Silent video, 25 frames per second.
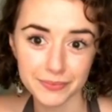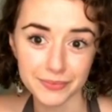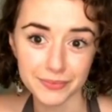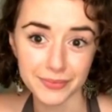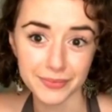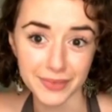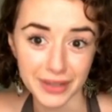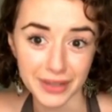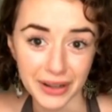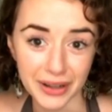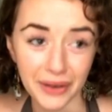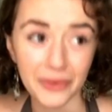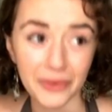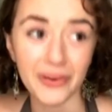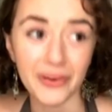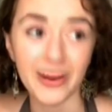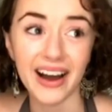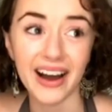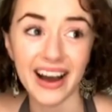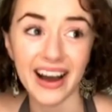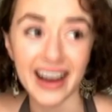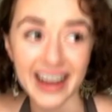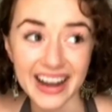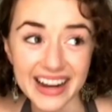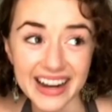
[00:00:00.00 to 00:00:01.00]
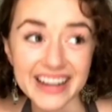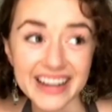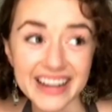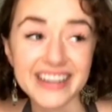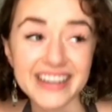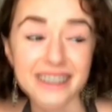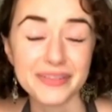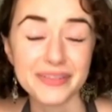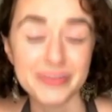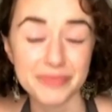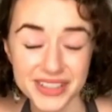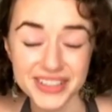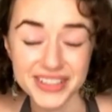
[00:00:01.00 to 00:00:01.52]
No, I
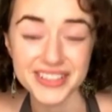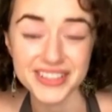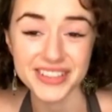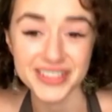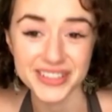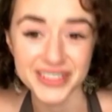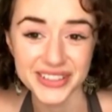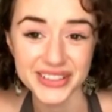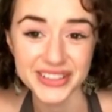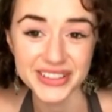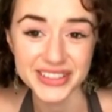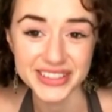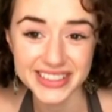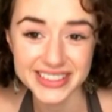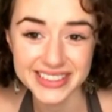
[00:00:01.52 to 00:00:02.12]
am just a nerd.